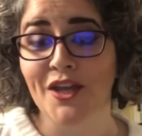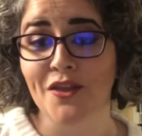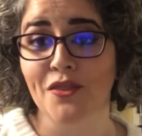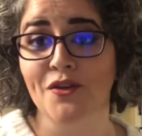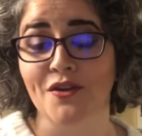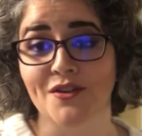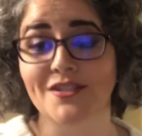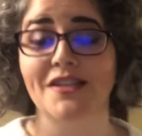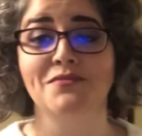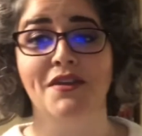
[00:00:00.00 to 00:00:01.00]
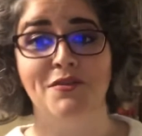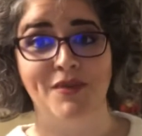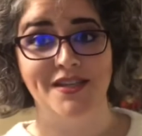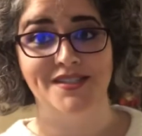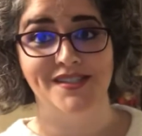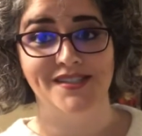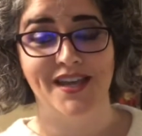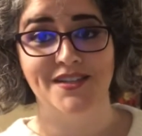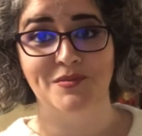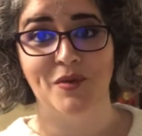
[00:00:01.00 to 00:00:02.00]
in thirds, that's when the basses get
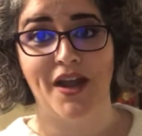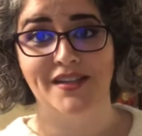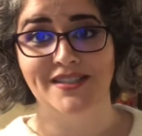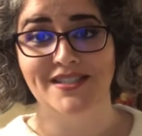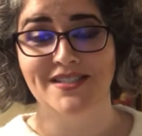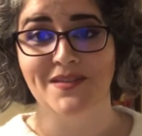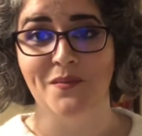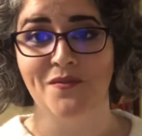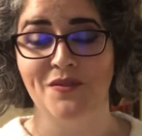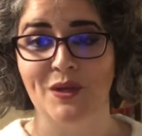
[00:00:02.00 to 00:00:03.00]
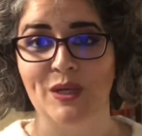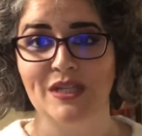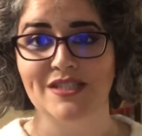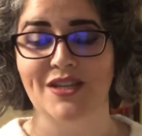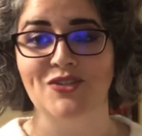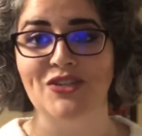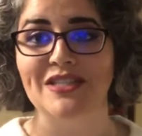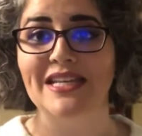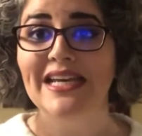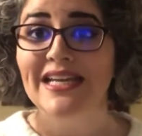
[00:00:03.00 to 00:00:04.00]
to practice some of their extensions.
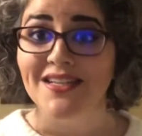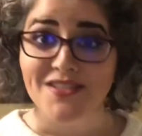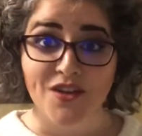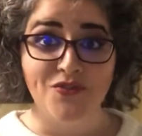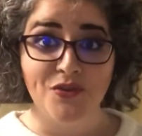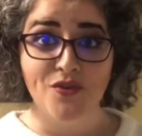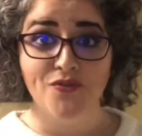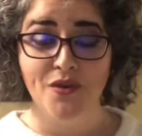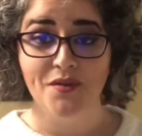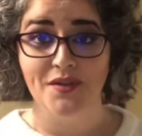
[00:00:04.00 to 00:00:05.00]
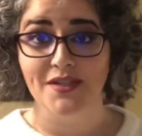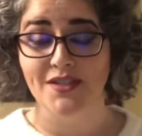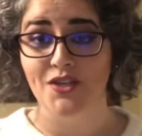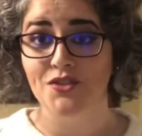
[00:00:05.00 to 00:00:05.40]
Instead of doing a forward extension,